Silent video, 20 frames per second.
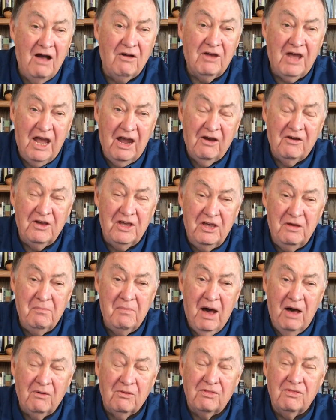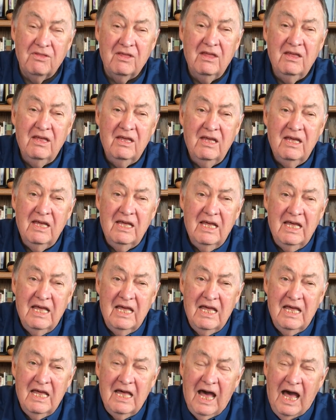I'll carry you both.
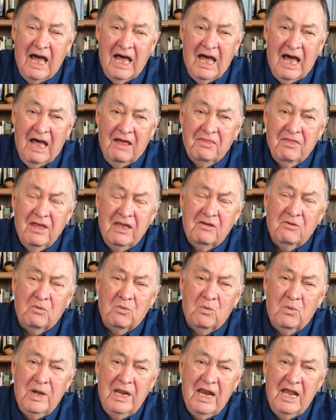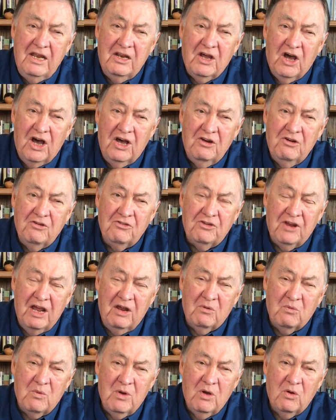I think we need to
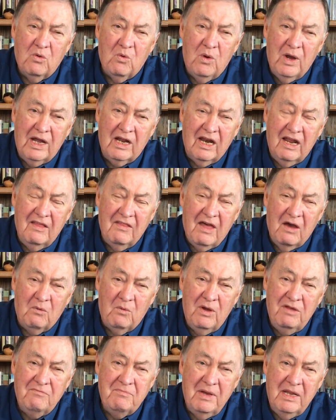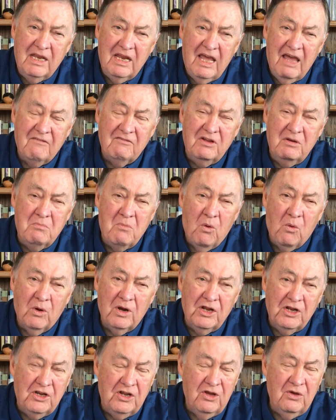understand real quickly that we've been given more
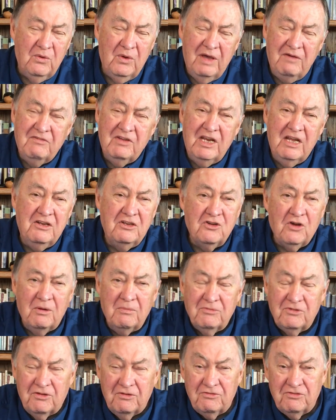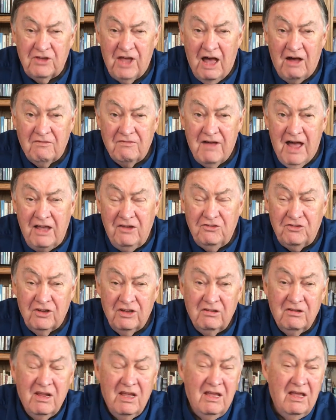to do, even in terms of
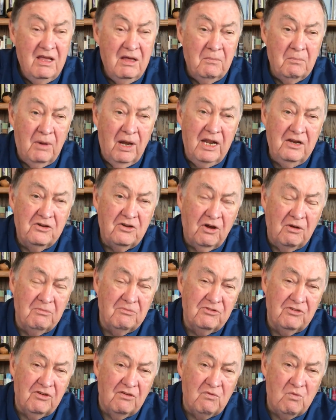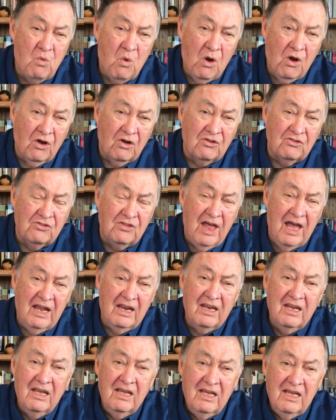salvation, but in terms of works
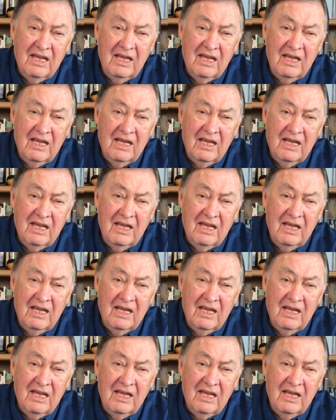that